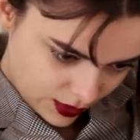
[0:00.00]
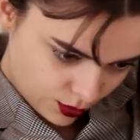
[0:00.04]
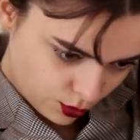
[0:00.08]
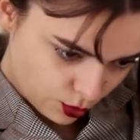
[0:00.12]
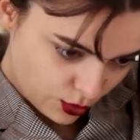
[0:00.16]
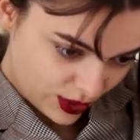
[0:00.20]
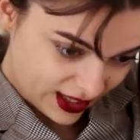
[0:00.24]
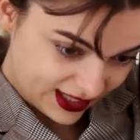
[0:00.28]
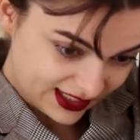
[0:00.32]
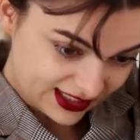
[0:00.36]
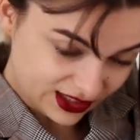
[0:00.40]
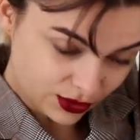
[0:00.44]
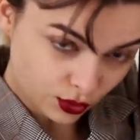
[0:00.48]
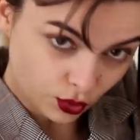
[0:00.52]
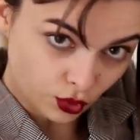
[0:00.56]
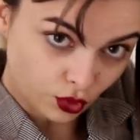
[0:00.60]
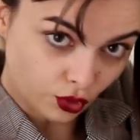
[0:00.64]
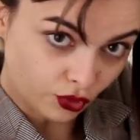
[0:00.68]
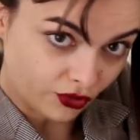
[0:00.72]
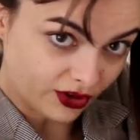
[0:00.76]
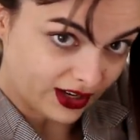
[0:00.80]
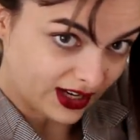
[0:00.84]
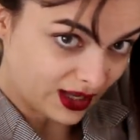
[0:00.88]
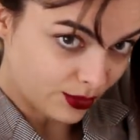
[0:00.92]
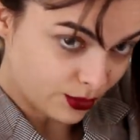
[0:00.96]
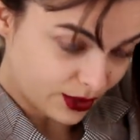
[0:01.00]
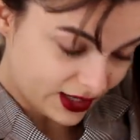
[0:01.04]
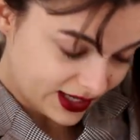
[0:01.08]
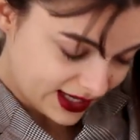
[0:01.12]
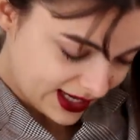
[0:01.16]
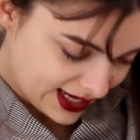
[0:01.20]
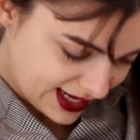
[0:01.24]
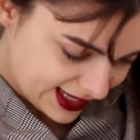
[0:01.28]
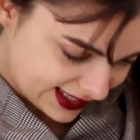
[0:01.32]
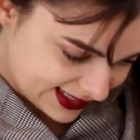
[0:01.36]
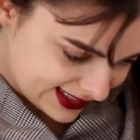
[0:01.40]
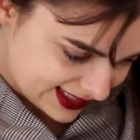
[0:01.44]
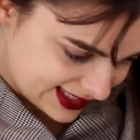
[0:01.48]
when it's already where
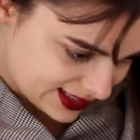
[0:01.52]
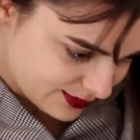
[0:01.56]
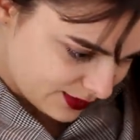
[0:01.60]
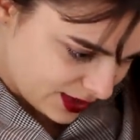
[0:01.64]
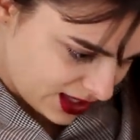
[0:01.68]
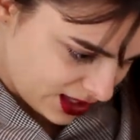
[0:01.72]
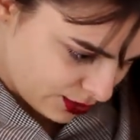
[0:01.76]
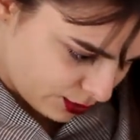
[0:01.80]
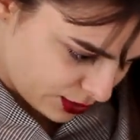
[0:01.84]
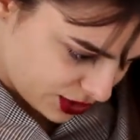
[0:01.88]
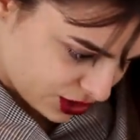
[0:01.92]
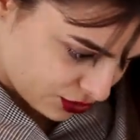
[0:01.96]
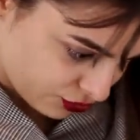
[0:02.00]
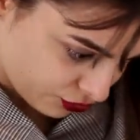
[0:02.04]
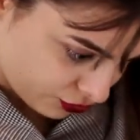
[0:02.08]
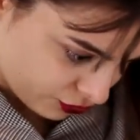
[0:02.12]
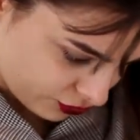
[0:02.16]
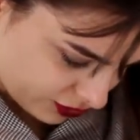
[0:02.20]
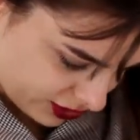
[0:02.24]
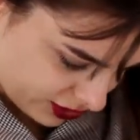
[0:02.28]
it needs to be, which will